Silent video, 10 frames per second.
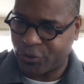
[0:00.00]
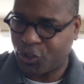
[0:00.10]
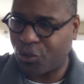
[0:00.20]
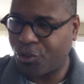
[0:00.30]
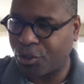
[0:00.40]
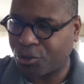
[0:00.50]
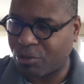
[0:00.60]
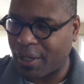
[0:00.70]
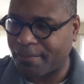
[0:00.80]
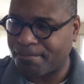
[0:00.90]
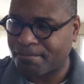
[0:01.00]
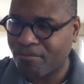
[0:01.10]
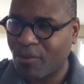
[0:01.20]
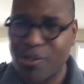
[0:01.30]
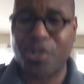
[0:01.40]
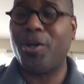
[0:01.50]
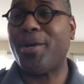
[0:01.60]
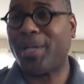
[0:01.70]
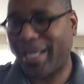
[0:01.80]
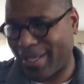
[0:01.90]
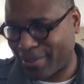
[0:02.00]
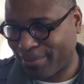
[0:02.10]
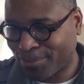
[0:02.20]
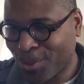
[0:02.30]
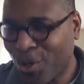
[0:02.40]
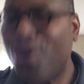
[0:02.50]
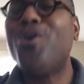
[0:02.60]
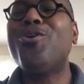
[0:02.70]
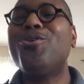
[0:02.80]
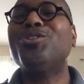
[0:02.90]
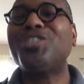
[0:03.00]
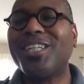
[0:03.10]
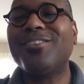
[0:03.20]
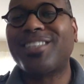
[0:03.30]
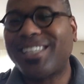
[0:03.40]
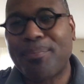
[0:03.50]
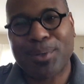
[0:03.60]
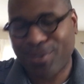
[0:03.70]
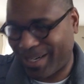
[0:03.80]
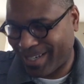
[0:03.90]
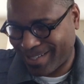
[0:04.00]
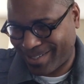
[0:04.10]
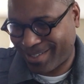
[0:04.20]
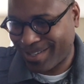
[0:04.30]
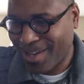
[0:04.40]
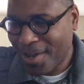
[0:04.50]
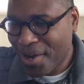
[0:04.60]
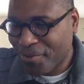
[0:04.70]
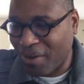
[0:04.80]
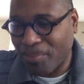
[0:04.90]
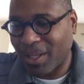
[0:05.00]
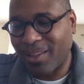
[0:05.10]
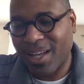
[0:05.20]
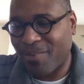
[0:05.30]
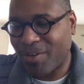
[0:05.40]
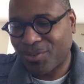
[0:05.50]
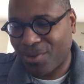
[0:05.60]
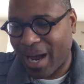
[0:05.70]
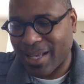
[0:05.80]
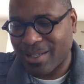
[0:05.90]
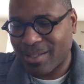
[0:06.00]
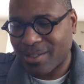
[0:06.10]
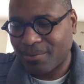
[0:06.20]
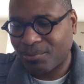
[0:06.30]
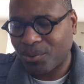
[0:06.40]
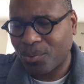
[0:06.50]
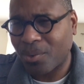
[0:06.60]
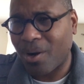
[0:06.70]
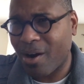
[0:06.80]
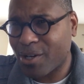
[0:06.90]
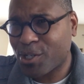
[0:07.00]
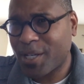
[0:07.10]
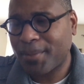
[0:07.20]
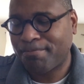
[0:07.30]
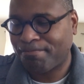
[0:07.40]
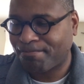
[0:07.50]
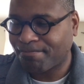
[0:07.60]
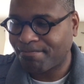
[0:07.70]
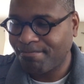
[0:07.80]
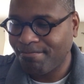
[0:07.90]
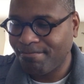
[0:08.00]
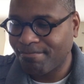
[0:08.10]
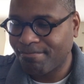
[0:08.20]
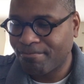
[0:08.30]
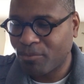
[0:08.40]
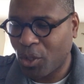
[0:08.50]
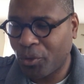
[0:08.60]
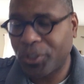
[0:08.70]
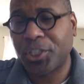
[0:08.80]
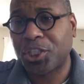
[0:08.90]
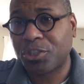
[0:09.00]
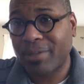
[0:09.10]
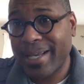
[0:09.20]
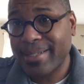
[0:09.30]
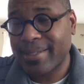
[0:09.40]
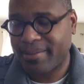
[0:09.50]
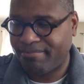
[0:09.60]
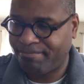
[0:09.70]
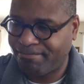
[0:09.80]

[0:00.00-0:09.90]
is still your strength. So here it is. Who shall separate us from the love of Christ? Will hardship or distress